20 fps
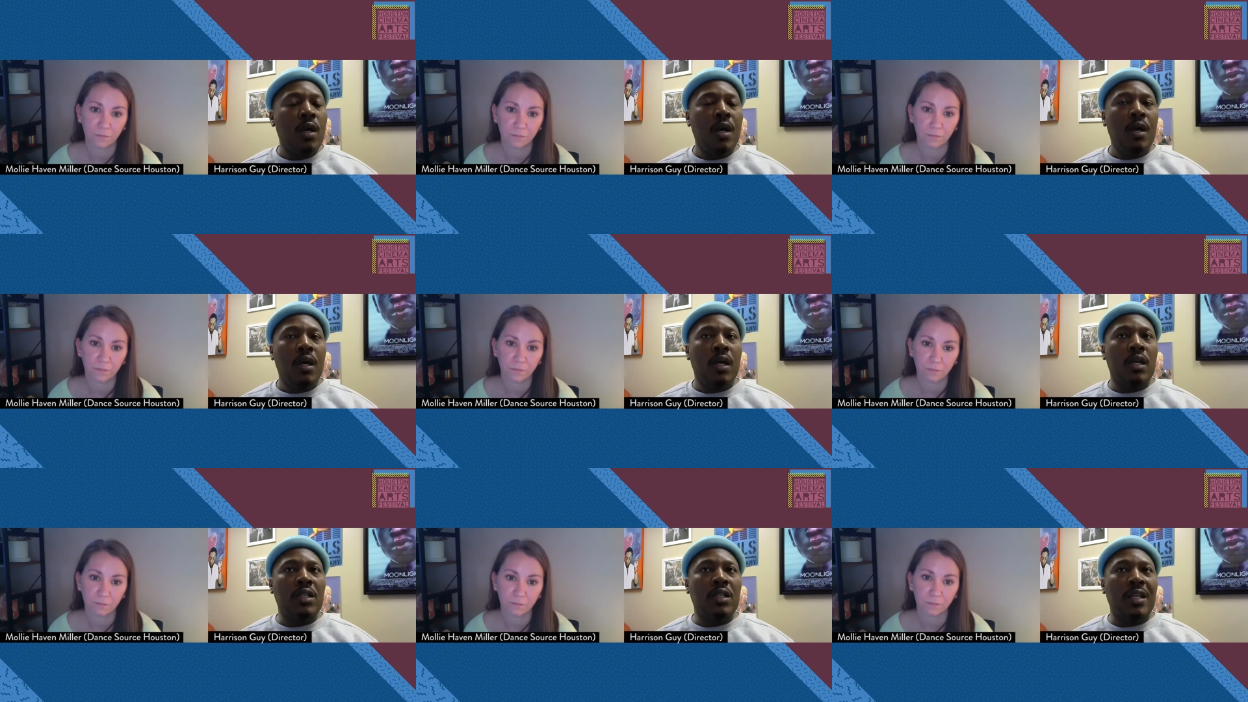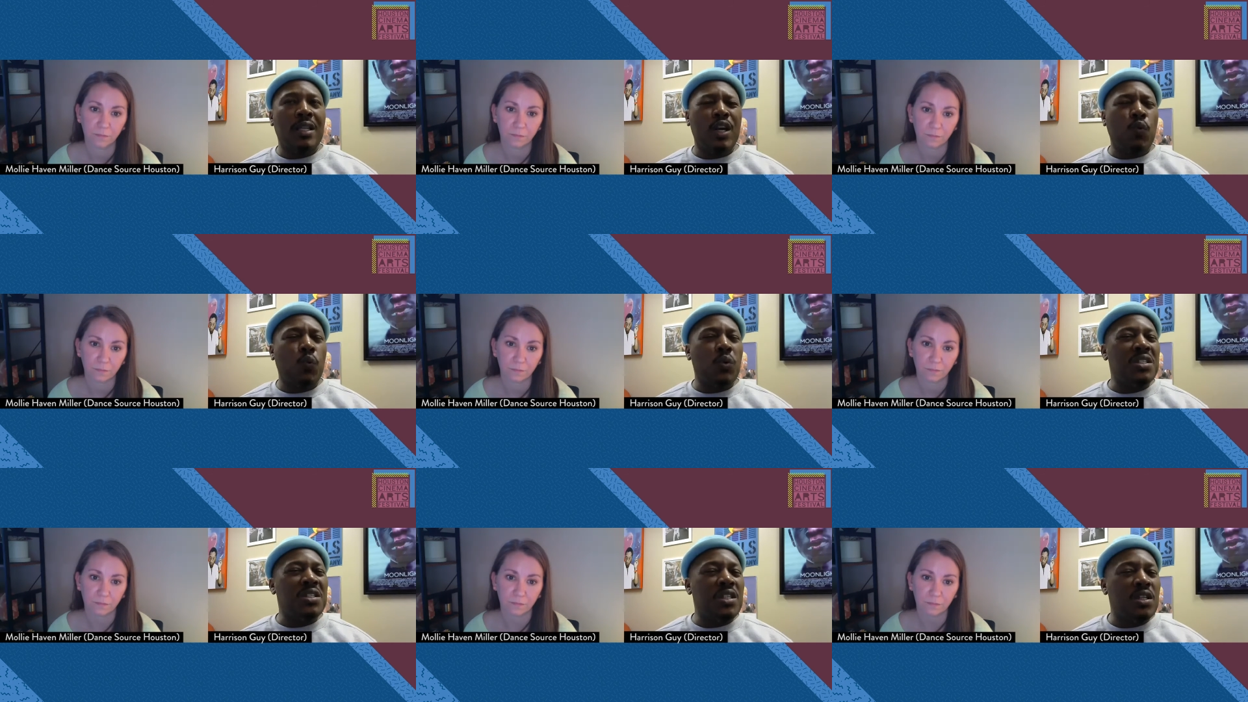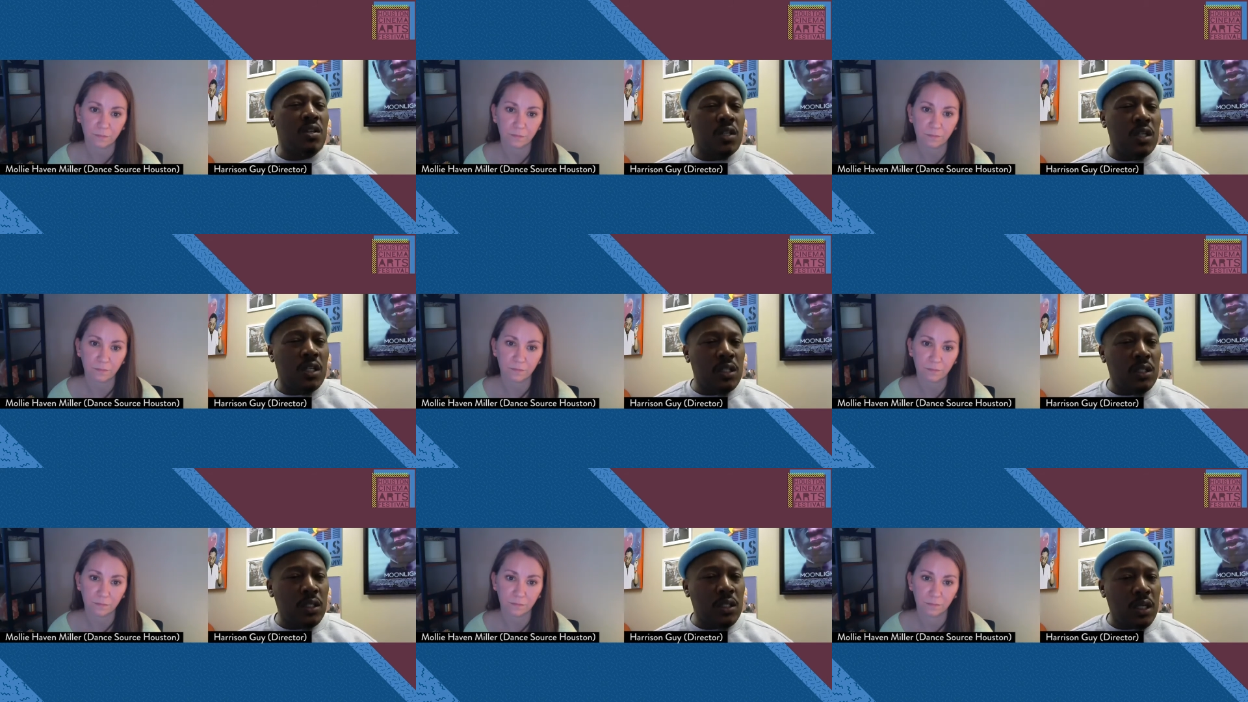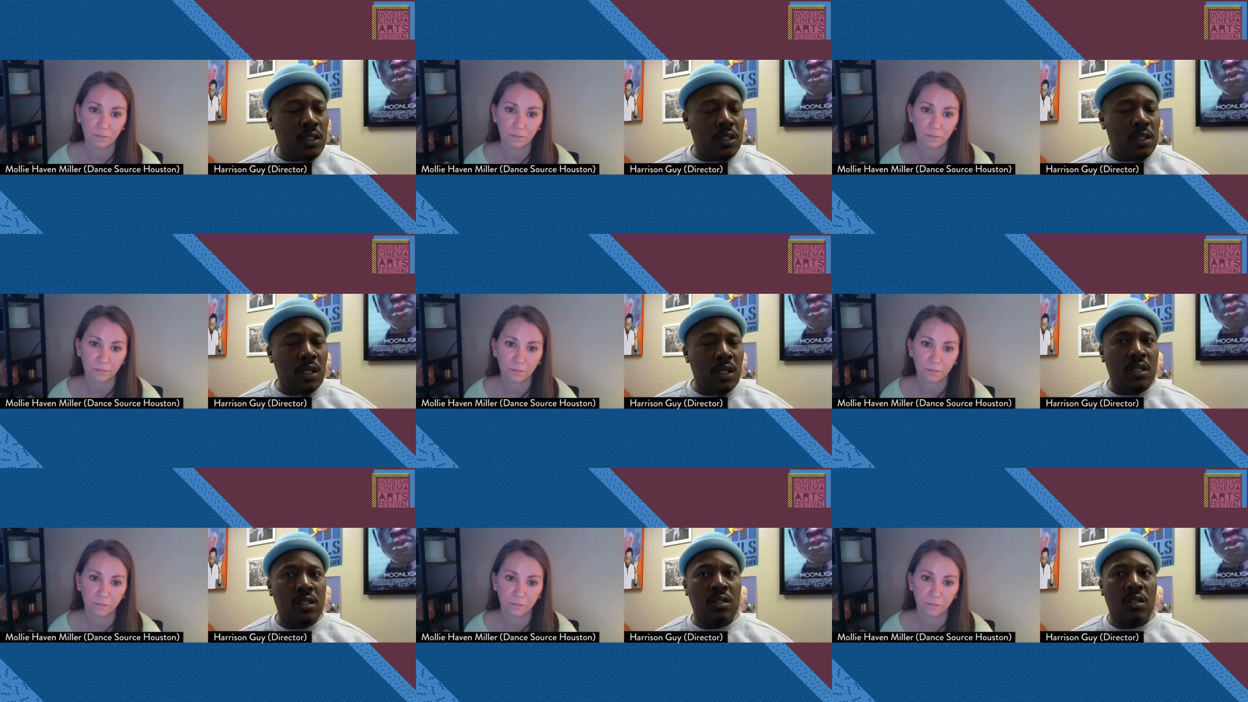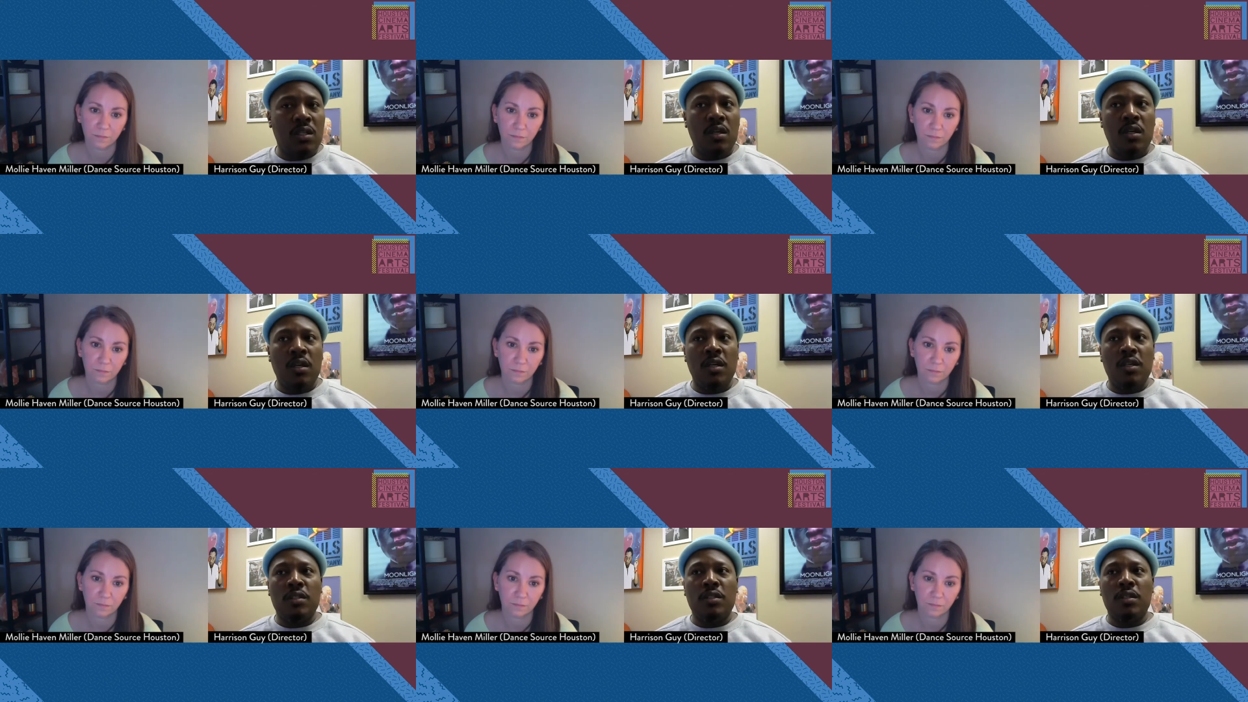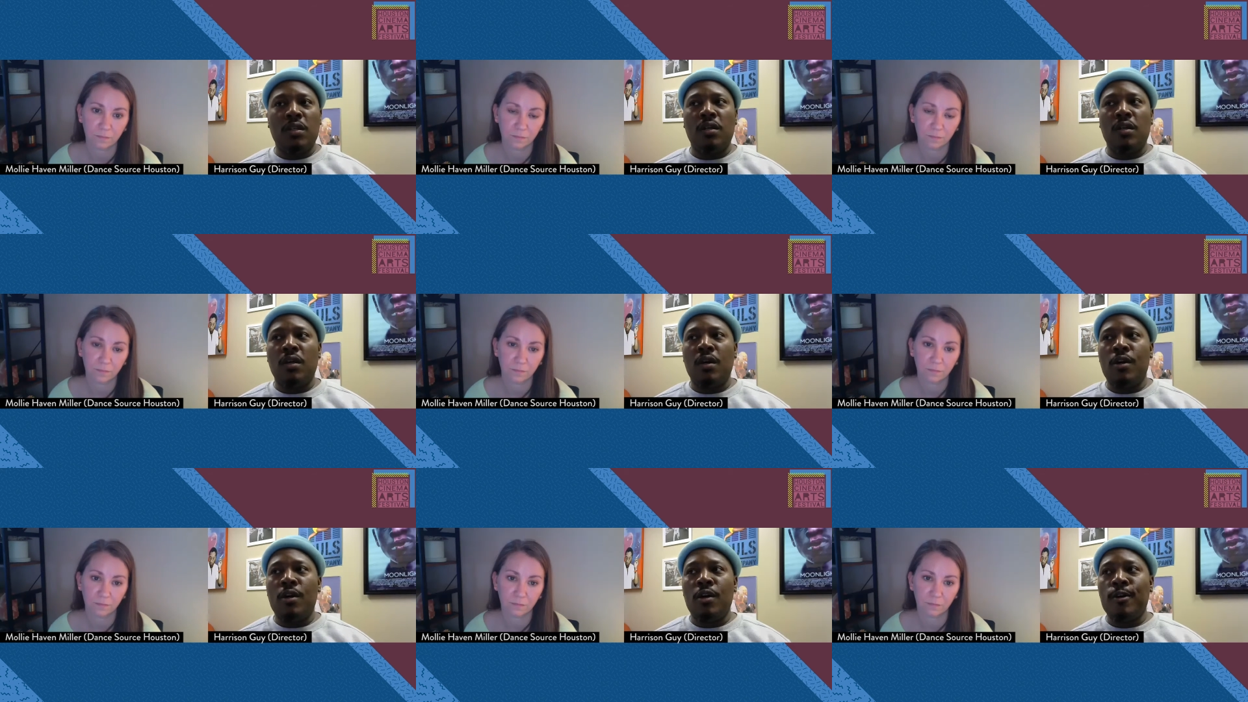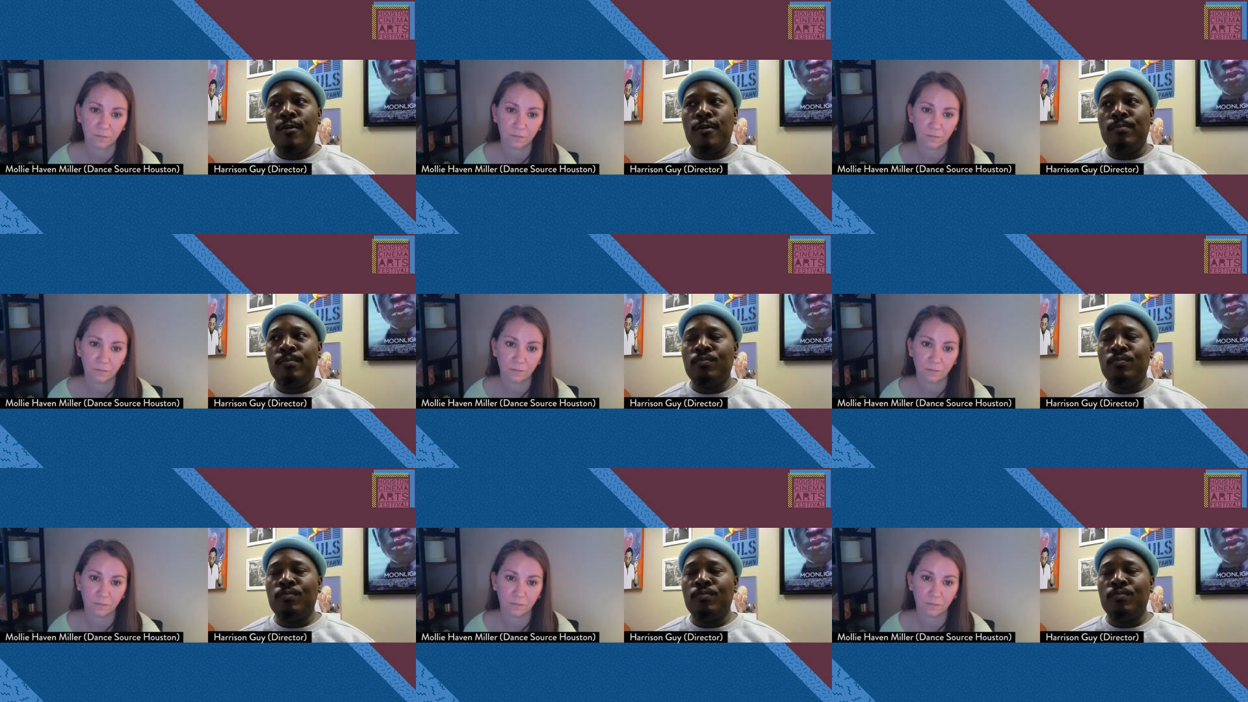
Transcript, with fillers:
Speaker 1: Because I think resilience is is a is a um,